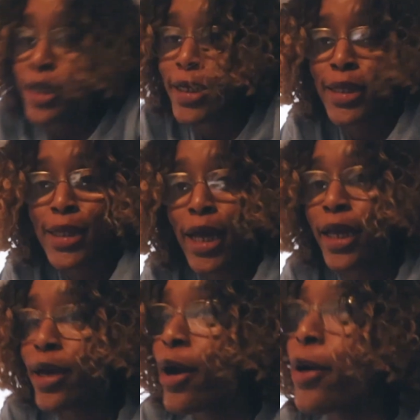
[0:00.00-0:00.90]
She said
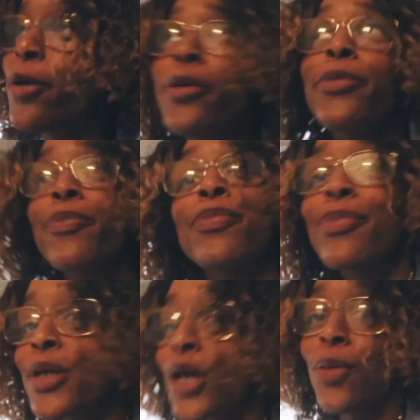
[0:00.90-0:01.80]
it, y'all.
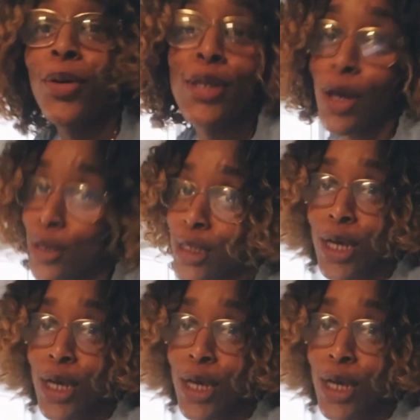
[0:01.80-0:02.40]
We'll talk to